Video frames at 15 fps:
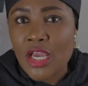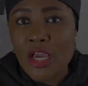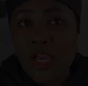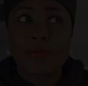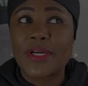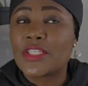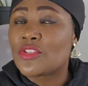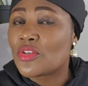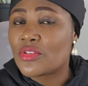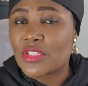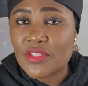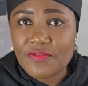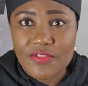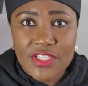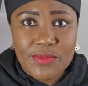For my
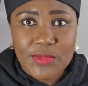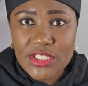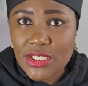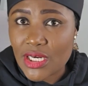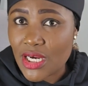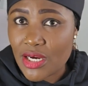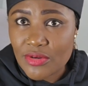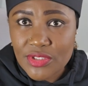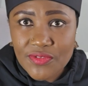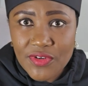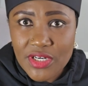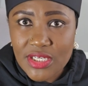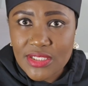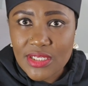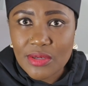son's investment account,
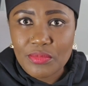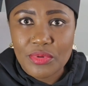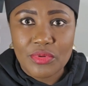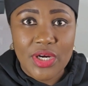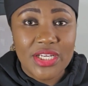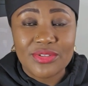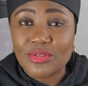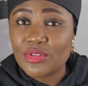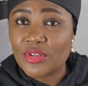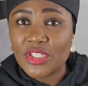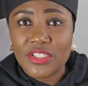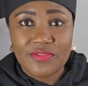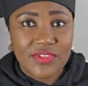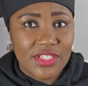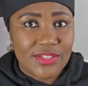for example, I do not
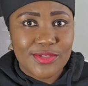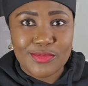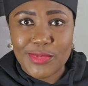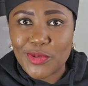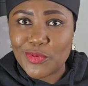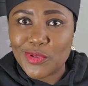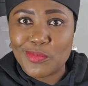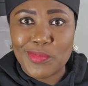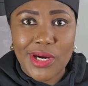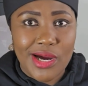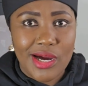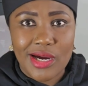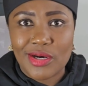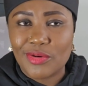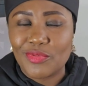leave this to my
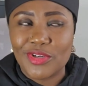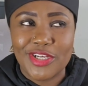willpower.